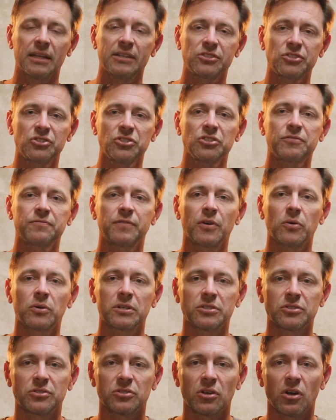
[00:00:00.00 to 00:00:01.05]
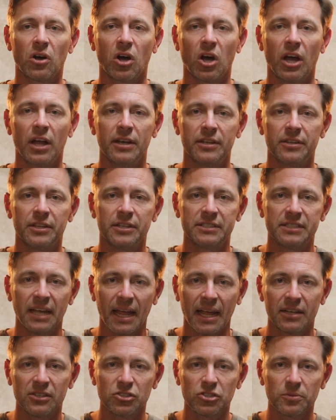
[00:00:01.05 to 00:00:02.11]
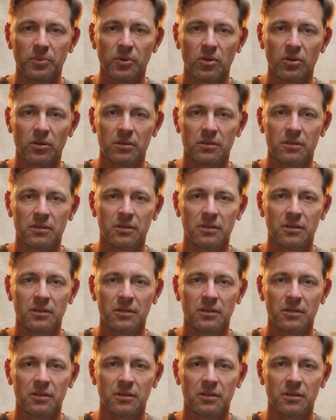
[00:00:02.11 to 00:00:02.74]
Let's just focus on the tangible